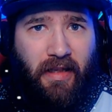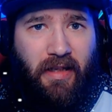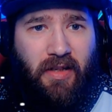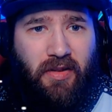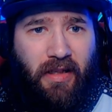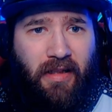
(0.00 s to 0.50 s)

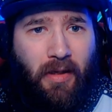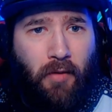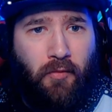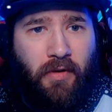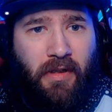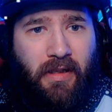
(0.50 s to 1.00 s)
anything that
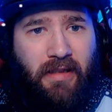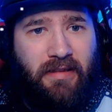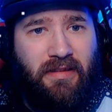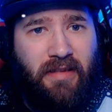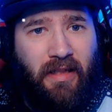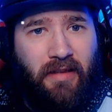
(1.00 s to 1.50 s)
really
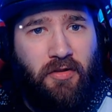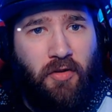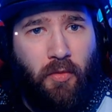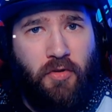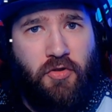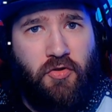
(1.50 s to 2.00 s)
sets
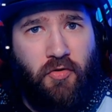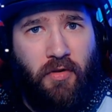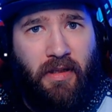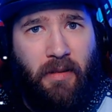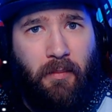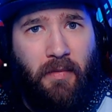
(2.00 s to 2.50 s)
your
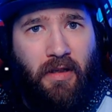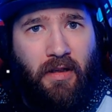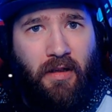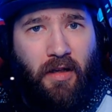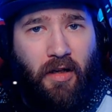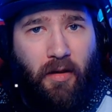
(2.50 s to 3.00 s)
stream
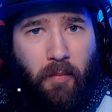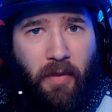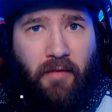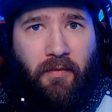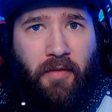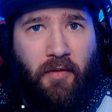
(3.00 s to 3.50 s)

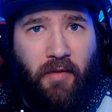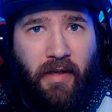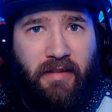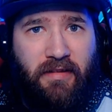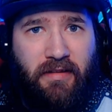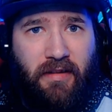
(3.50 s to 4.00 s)
above the
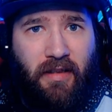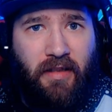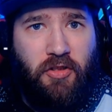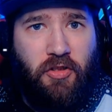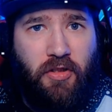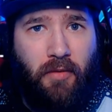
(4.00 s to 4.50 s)
rest
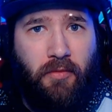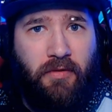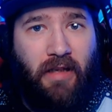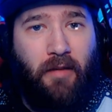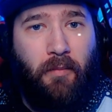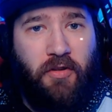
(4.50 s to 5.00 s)
and shows
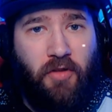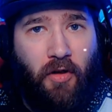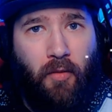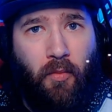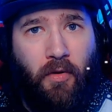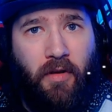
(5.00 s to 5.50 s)
how much
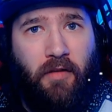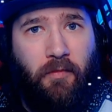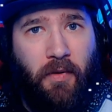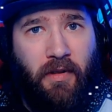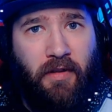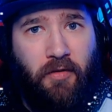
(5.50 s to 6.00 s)
hard work
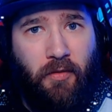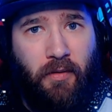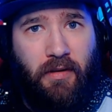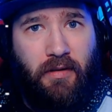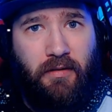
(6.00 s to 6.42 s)
you've put into it.